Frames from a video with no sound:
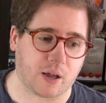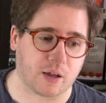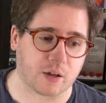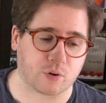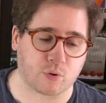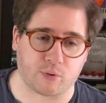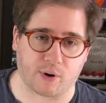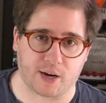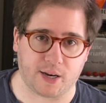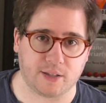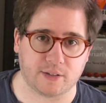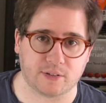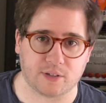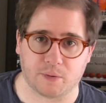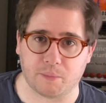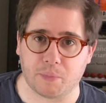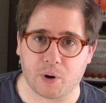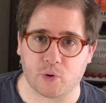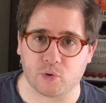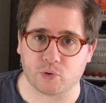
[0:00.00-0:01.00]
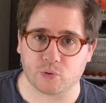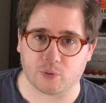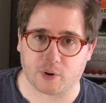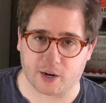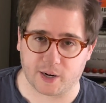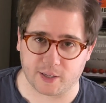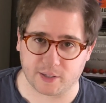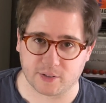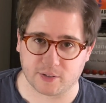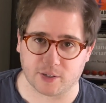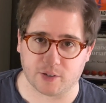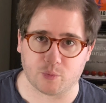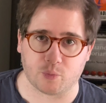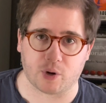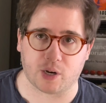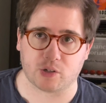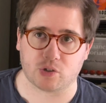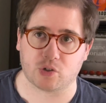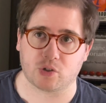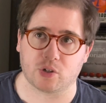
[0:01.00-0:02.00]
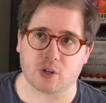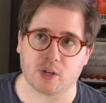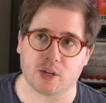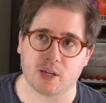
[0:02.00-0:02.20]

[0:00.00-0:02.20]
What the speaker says: credits and post-credits in which